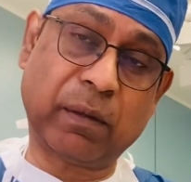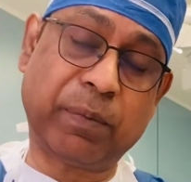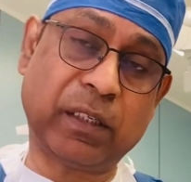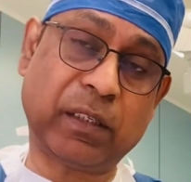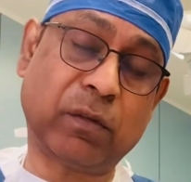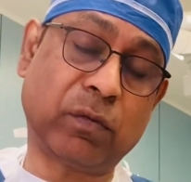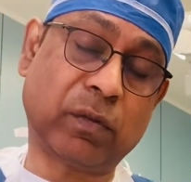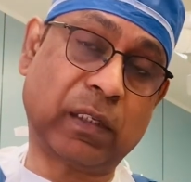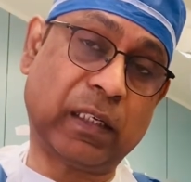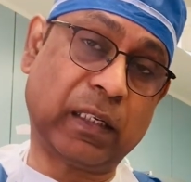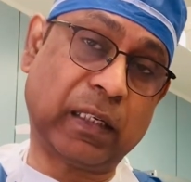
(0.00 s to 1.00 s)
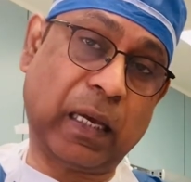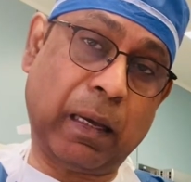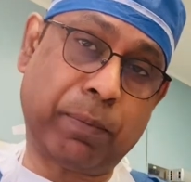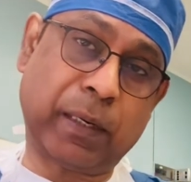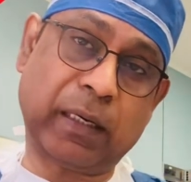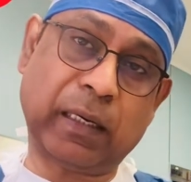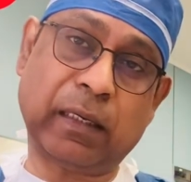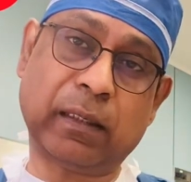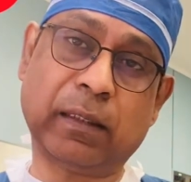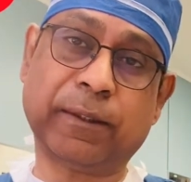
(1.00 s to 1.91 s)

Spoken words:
The patient who is getting heparin and